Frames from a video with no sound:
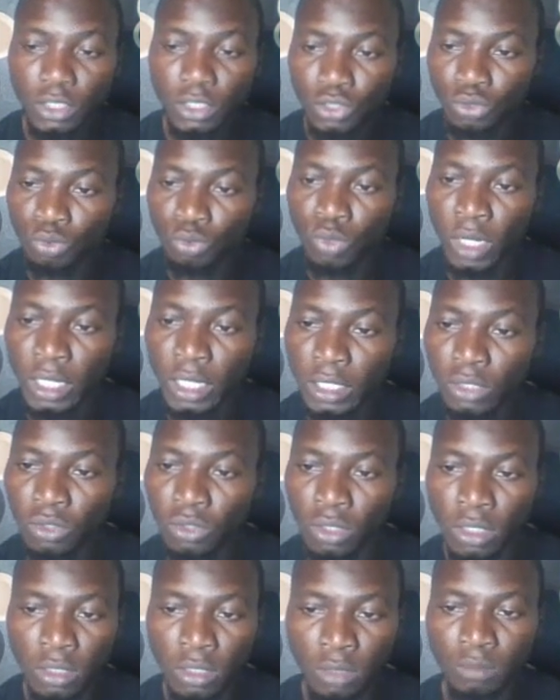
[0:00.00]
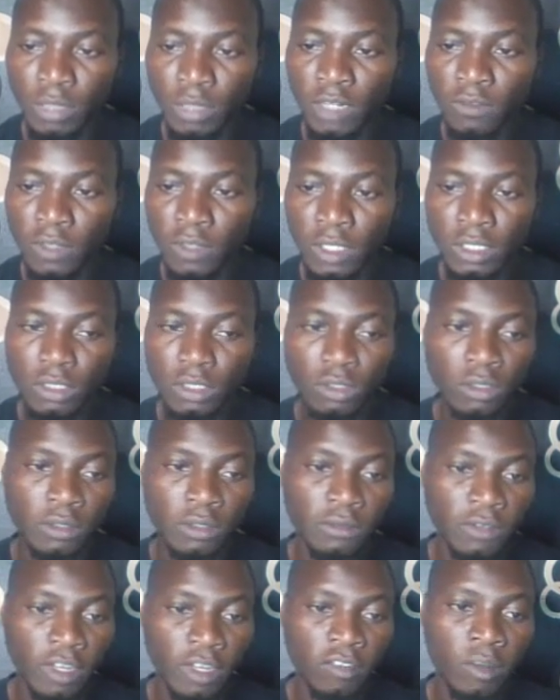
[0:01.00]
to rank your gig perfect on
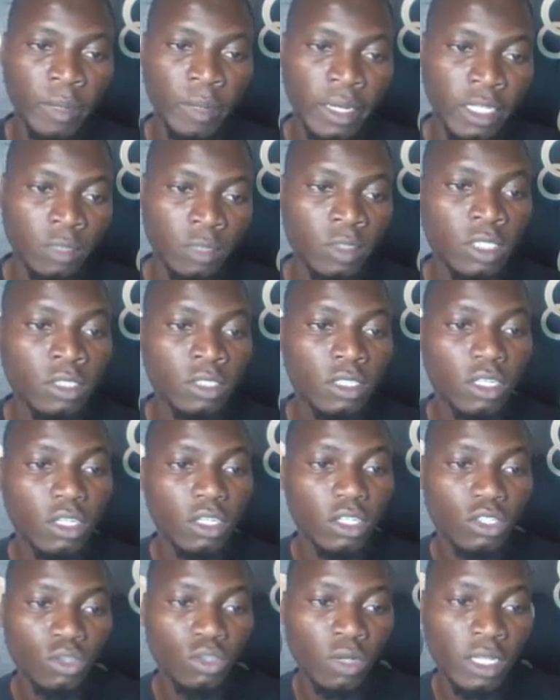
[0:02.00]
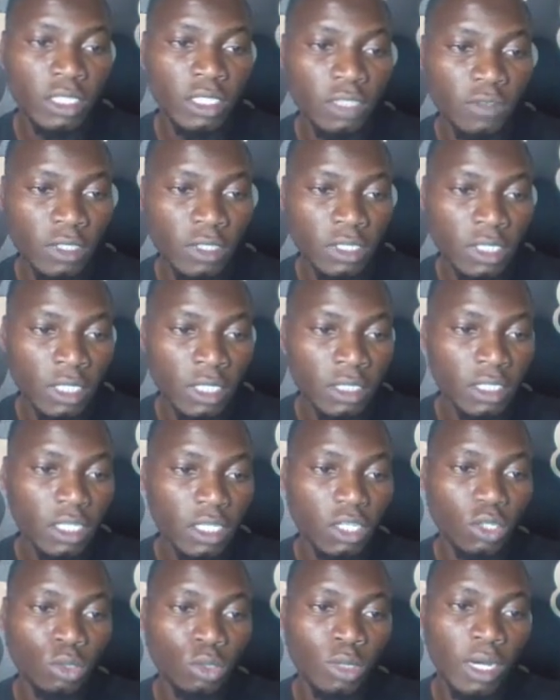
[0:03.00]
the Fiverr marketplace. So let's say for instance
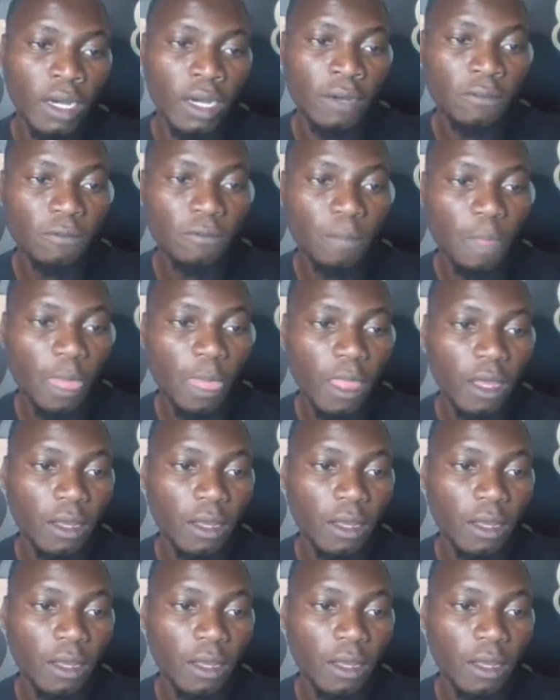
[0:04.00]
you have